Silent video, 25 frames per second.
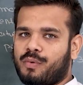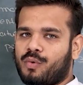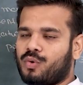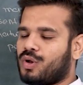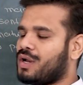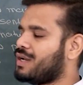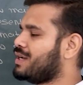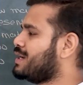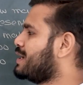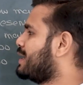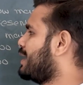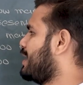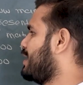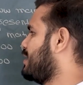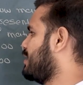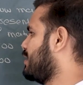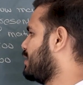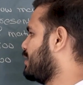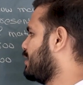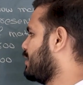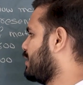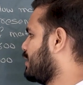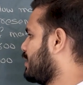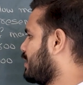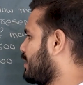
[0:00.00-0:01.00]
pollen
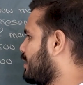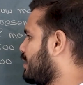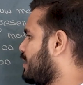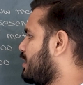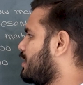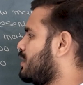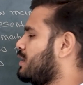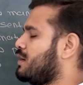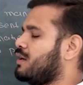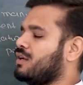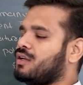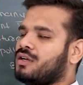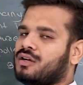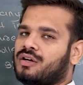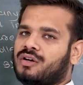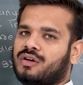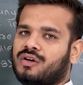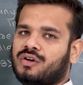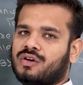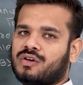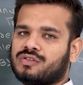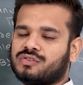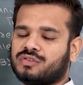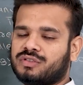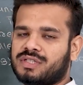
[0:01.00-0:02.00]
grain?
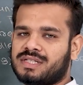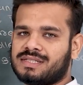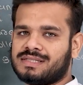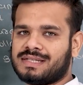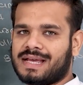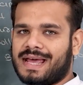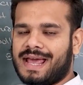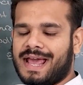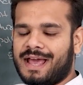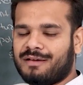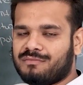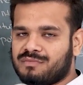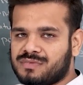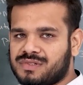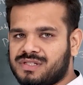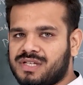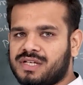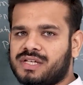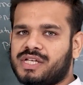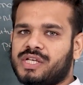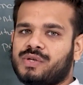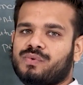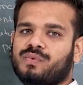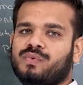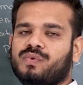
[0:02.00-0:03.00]
So this
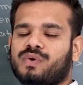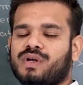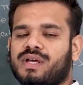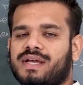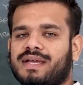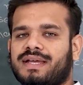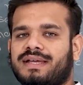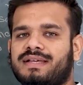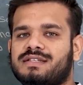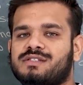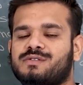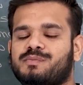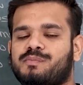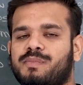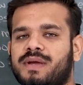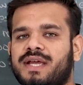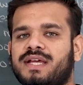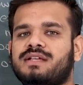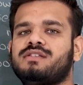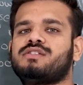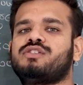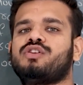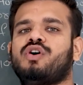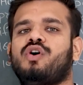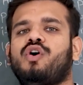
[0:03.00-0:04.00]
MCQ is
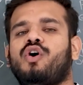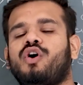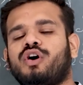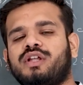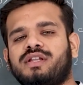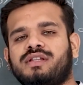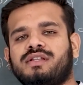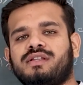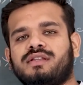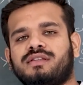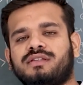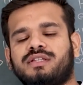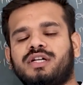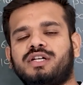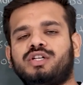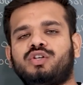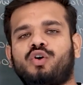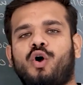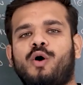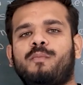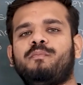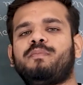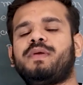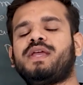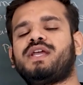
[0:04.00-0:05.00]
based on the
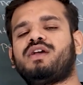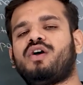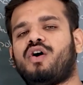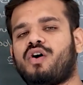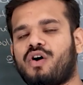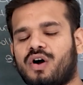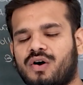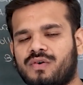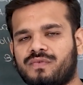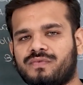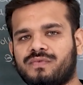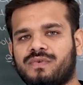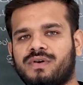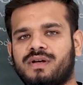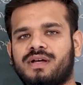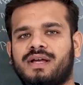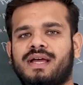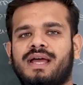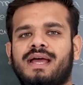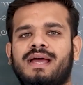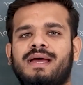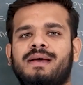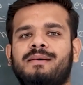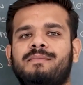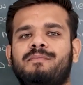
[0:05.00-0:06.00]
topic of
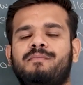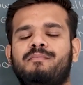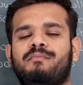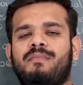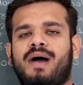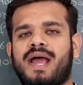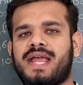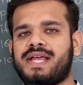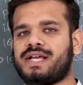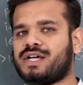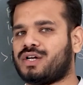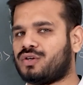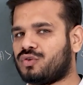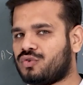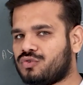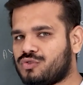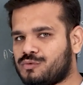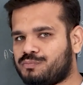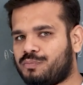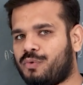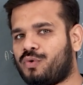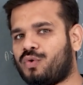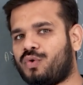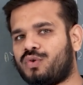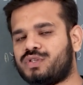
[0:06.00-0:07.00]

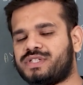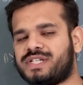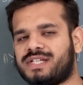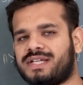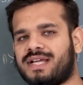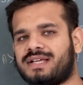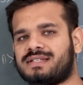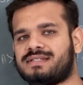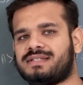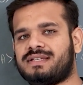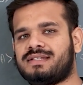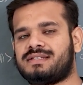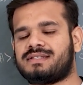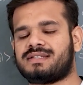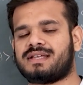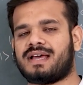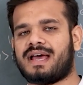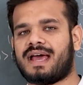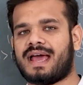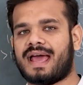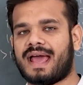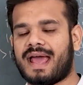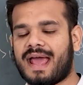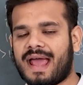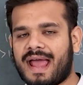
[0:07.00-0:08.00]
microsporogenesis
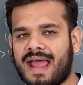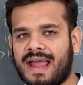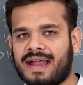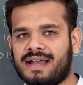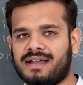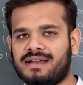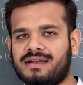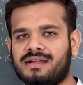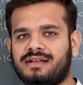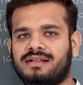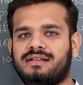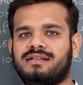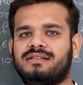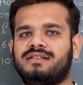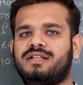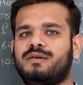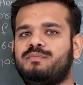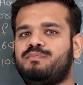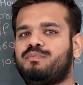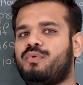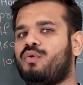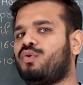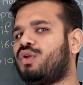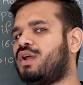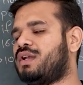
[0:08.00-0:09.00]
and the
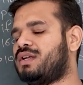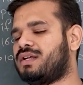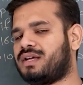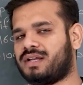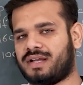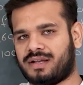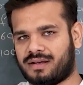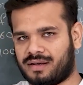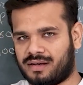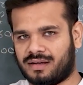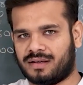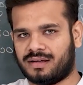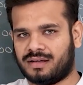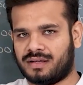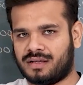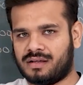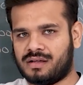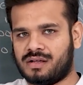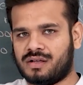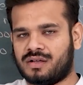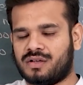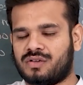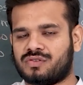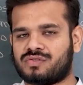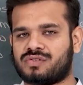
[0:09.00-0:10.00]
pollen grain.
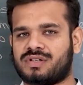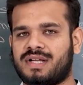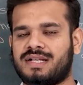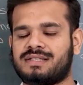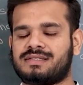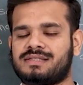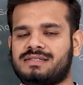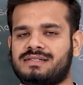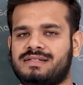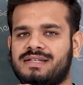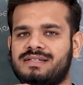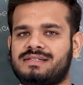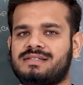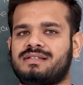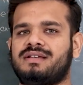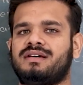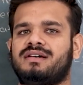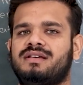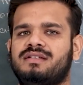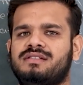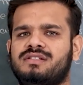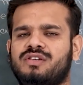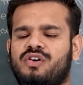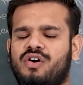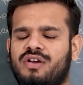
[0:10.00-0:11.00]
So let's
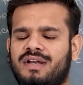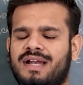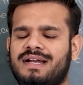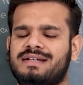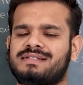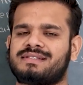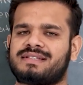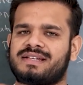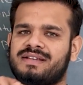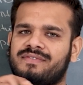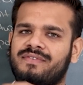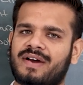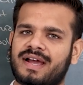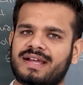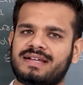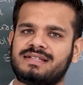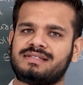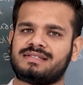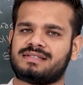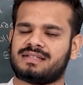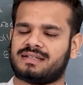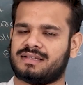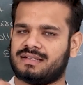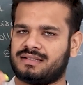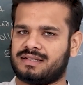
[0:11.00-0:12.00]
discuss or let's
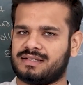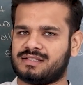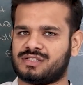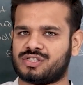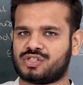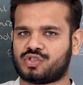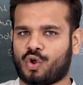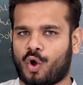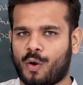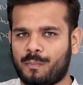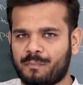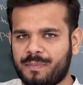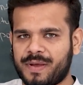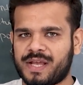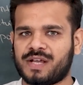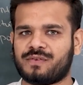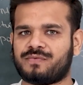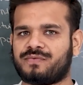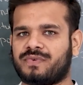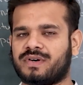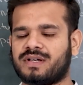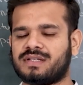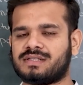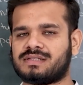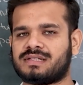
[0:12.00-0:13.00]
revise this topic
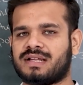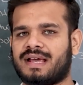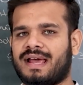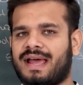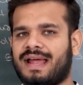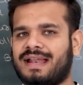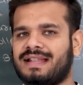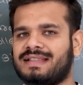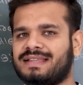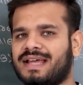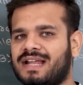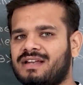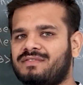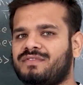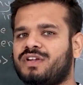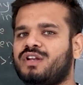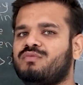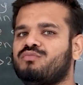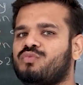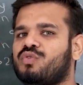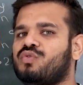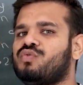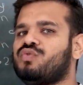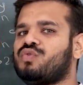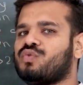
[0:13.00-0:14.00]
first and then
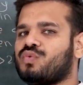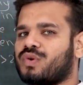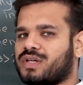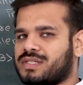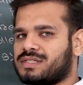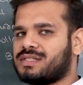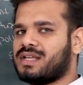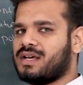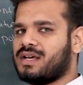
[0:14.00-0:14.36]
we'll move towards